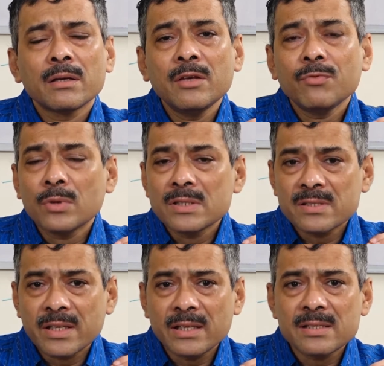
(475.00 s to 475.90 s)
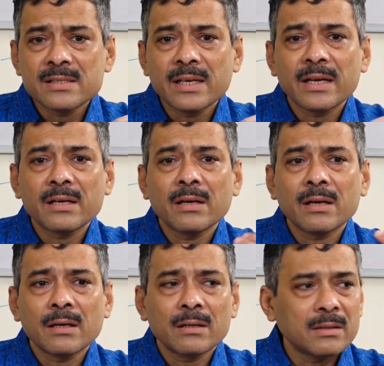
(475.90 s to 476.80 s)
if one says that
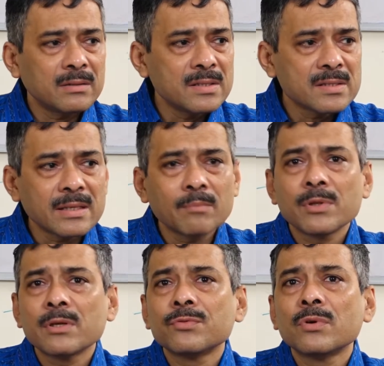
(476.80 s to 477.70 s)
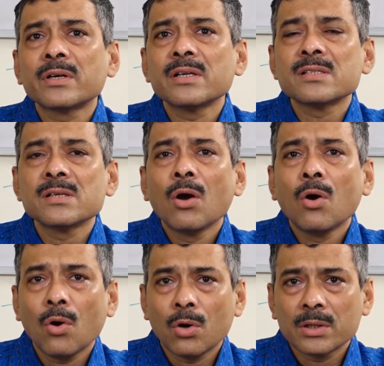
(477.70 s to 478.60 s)
this sample of water is
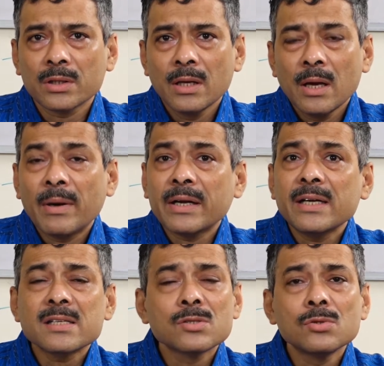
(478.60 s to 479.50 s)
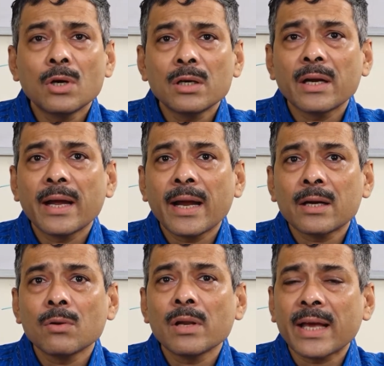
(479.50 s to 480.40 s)
hot, but it is not at all